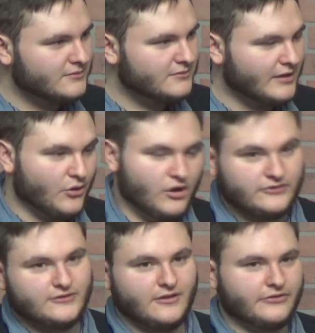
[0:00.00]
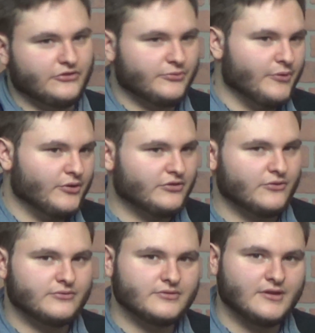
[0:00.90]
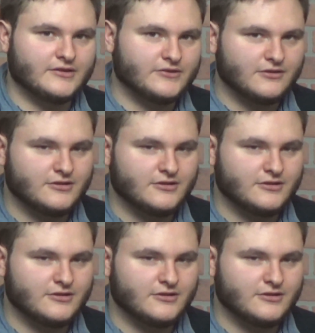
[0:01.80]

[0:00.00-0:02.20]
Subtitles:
Austin doesn't smoke, so that's good.